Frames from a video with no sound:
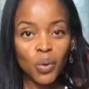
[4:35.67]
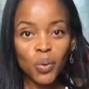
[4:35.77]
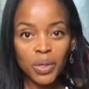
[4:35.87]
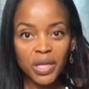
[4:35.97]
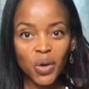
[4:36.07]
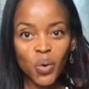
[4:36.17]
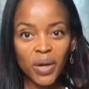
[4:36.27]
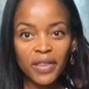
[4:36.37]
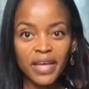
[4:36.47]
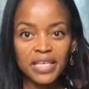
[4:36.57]
coconut
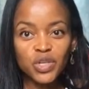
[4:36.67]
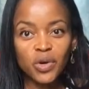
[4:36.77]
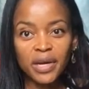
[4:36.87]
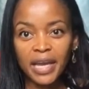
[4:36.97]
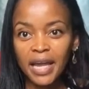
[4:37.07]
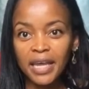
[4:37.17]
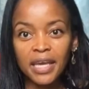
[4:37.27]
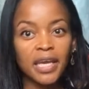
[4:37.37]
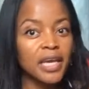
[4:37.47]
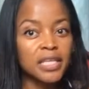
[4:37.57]
oil that's organic.
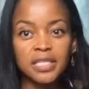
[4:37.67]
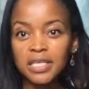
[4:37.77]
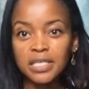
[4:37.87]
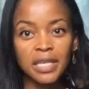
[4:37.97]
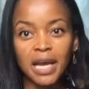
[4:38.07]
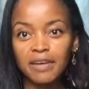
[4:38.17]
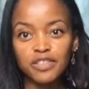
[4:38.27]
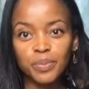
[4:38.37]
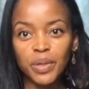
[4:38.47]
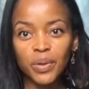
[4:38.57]
It doesn't have
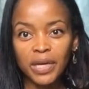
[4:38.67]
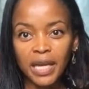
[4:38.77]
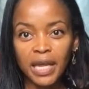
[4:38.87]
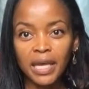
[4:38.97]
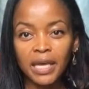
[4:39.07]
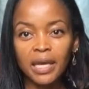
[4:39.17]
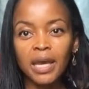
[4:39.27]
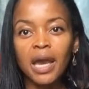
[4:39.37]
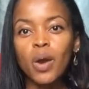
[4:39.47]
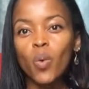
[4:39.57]
to be organic.
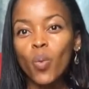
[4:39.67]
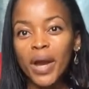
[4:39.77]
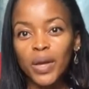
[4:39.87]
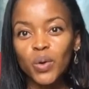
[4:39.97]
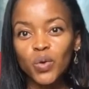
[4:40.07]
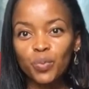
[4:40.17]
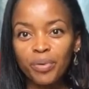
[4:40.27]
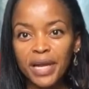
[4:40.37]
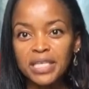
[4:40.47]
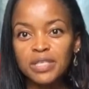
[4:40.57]
Why cold
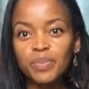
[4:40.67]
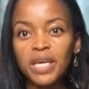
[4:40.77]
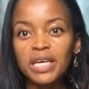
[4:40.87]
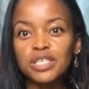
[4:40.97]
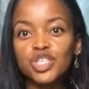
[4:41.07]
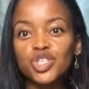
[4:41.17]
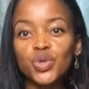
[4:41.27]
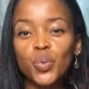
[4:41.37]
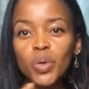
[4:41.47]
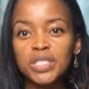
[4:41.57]
pressed? Because
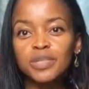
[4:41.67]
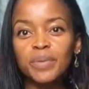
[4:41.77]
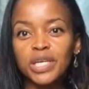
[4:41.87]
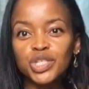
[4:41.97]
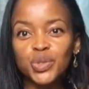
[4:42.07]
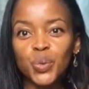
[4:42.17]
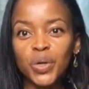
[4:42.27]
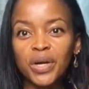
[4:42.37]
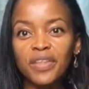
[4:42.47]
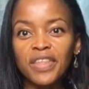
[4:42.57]
you want to make
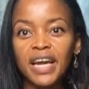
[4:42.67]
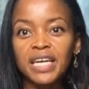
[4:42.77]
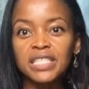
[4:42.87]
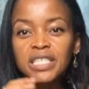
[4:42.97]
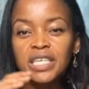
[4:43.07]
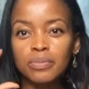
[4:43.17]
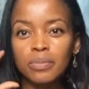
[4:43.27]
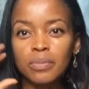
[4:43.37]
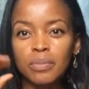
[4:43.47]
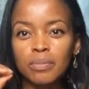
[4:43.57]
sure that
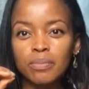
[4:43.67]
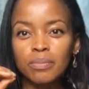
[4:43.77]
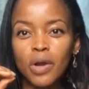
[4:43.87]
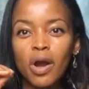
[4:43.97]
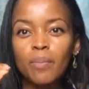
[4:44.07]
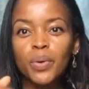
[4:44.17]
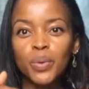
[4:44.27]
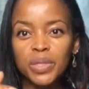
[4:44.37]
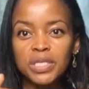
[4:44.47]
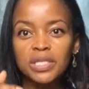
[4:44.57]

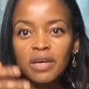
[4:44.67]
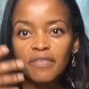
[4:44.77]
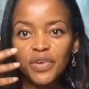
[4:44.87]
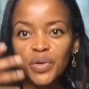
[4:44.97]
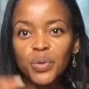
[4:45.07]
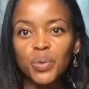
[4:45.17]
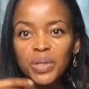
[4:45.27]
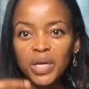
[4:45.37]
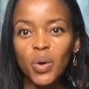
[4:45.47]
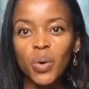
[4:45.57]
components of your
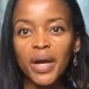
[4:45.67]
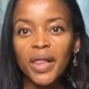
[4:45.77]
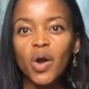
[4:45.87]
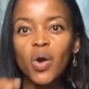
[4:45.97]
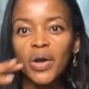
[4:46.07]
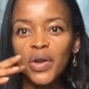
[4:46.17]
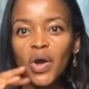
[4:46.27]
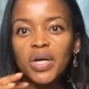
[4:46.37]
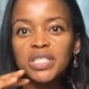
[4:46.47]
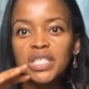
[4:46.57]
coconut oil are
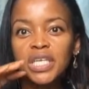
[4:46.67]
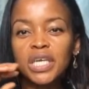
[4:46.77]
not